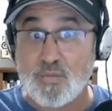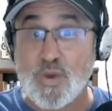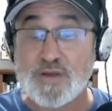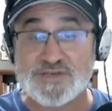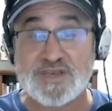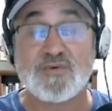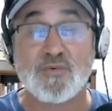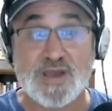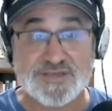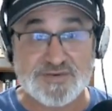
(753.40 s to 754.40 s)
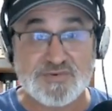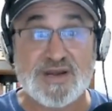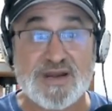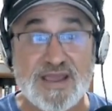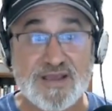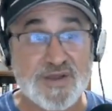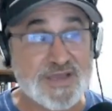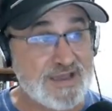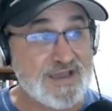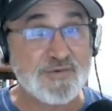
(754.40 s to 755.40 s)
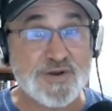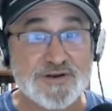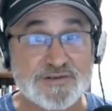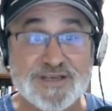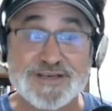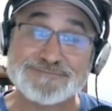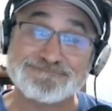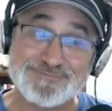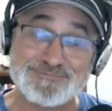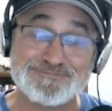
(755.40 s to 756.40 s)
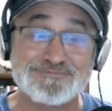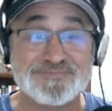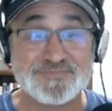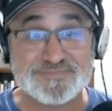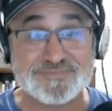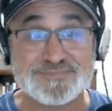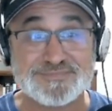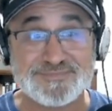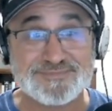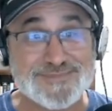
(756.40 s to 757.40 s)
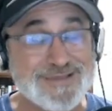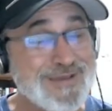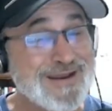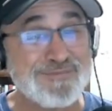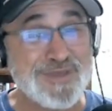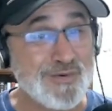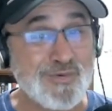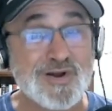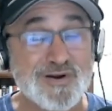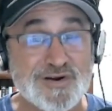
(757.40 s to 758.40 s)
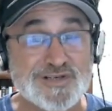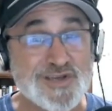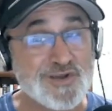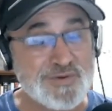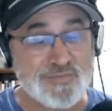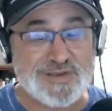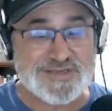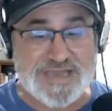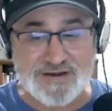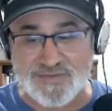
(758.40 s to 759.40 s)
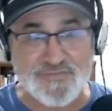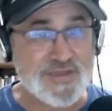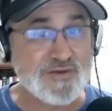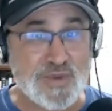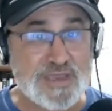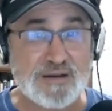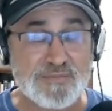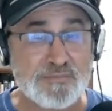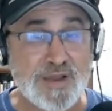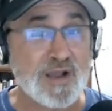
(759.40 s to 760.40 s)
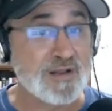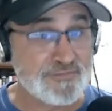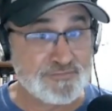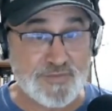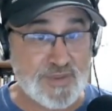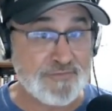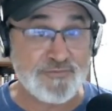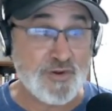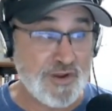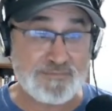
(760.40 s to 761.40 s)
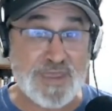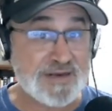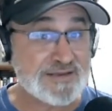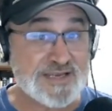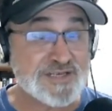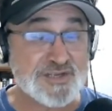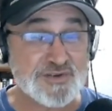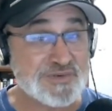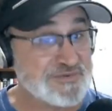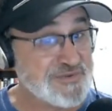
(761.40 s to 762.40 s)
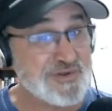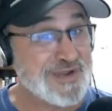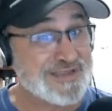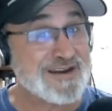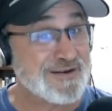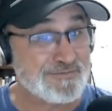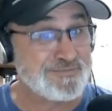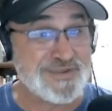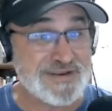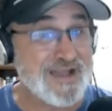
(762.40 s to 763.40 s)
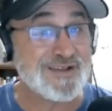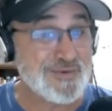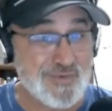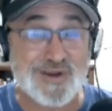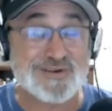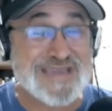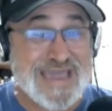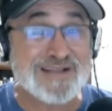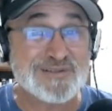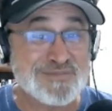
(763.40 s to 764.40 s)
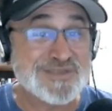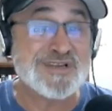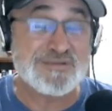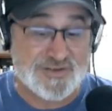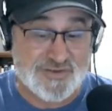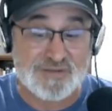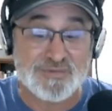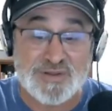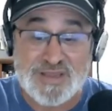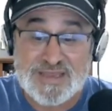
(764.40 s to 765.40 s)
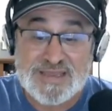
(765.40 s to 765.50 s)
wide receiver roster right now. A guy where, look, he may not be a one or a two, but when he's out on the field, we get him the ball. If you ain't paying attention to him, and if you ain't there to knock it away or tackle him, it's going to be trouble.